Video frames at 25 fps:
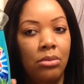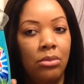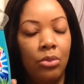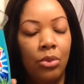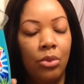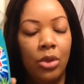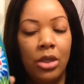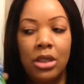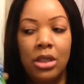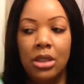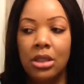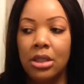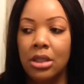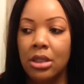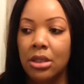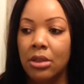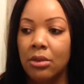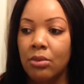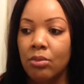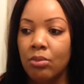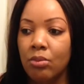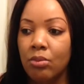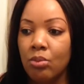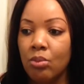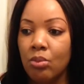what is it?
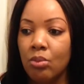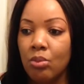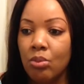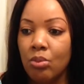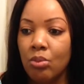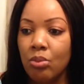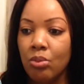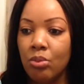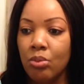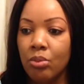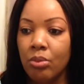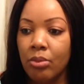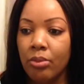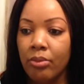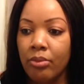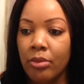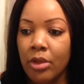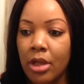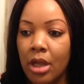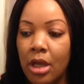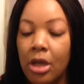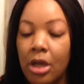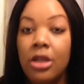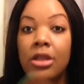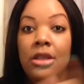
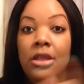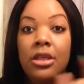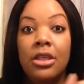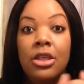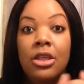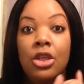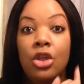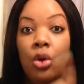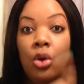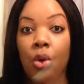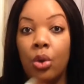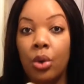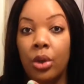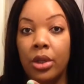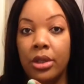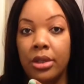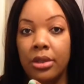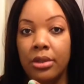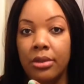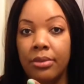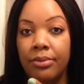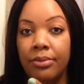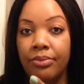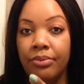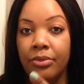The
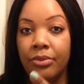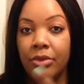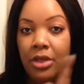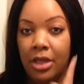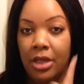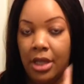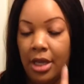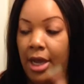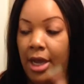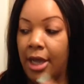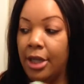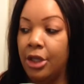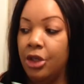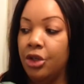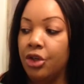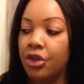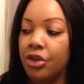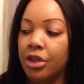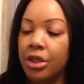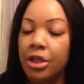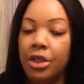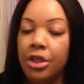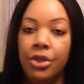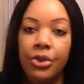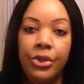Dawn. Yeah, I
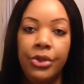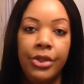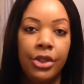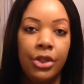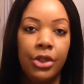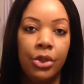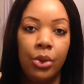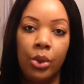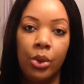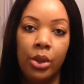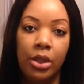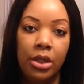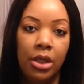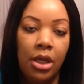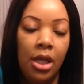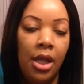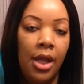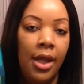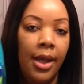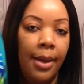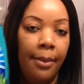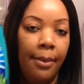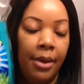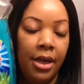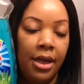usually use Dawn,
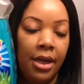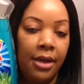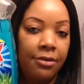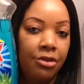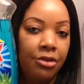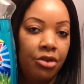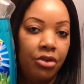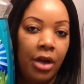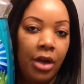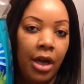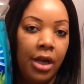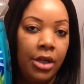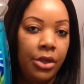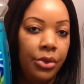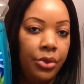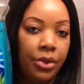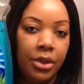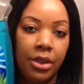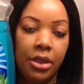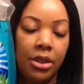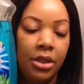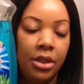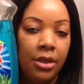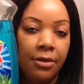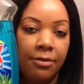but I've tried
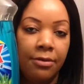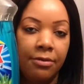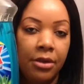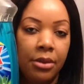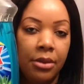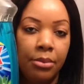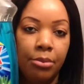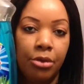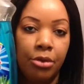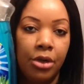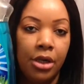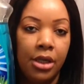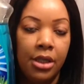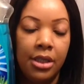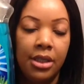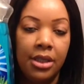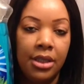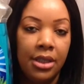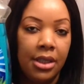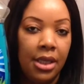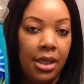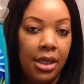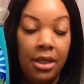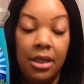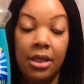using different brands
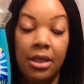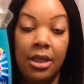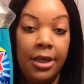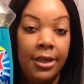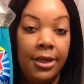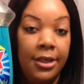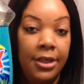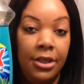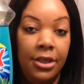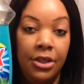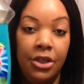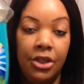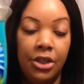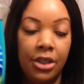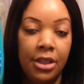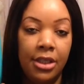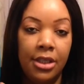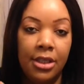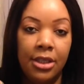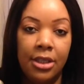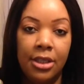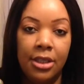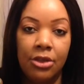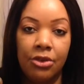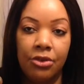and it cleans just
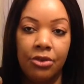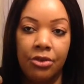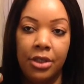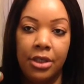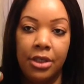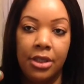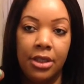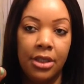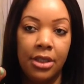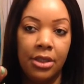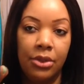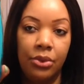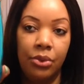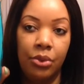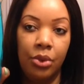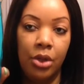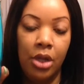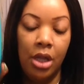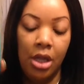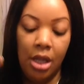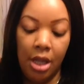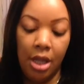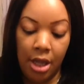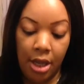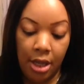as great. So
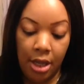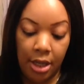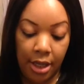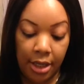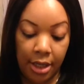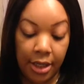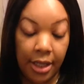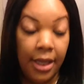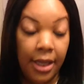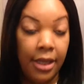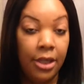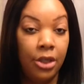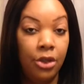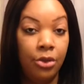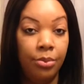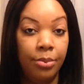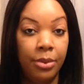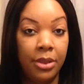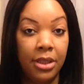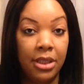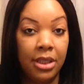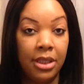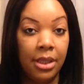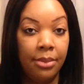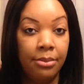again, you
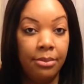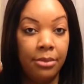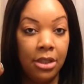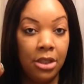put some